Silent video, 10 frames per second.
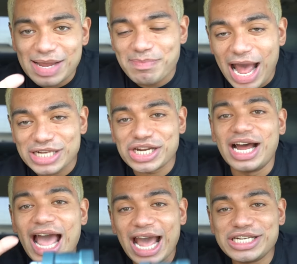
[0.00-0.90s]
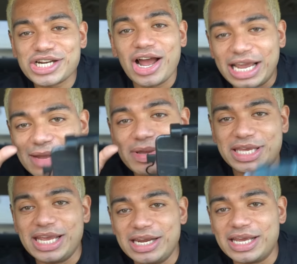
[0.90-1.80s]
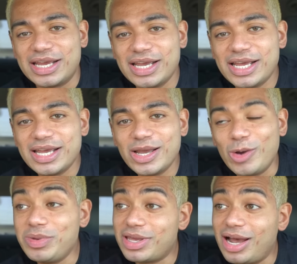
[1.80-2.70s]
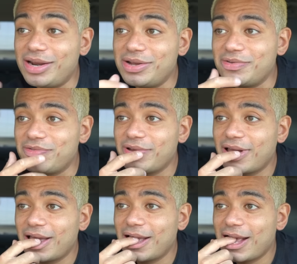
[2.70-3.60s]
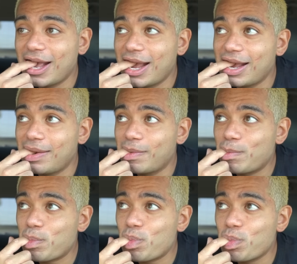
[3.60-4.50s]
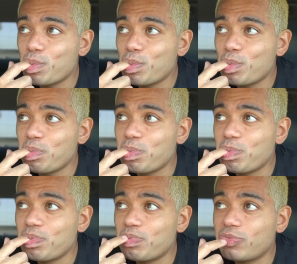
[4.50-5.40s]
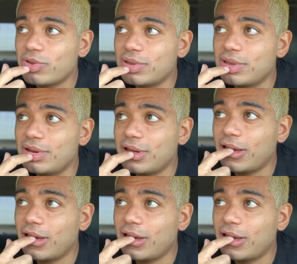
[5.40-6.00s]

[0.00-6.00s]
imagine a hedgehog in a bikini. It would be kind of... That's cute. Yeah.